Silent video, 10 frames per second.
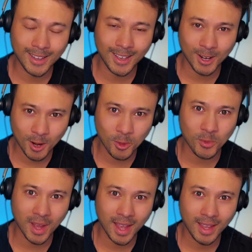in another
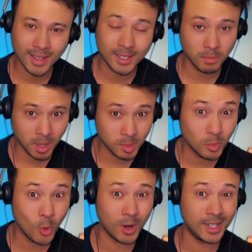way, and sometimes
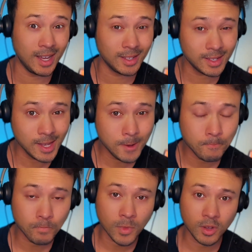more intensely.